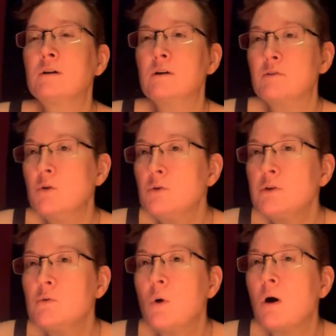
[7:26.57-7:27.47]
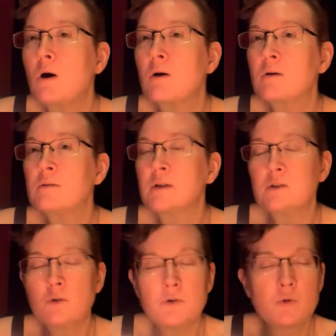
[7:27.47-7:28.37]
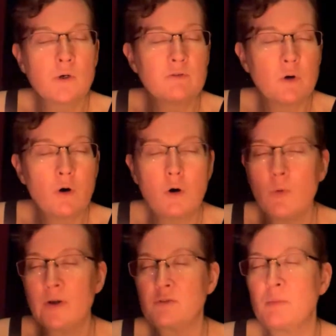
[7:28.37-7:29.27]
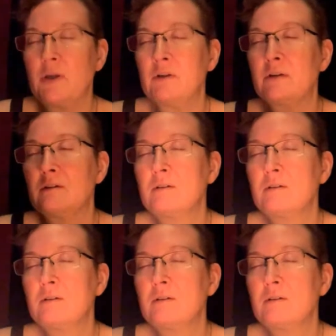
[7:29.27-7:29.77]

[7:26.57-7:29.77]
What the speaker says: of who you are and who you have always been,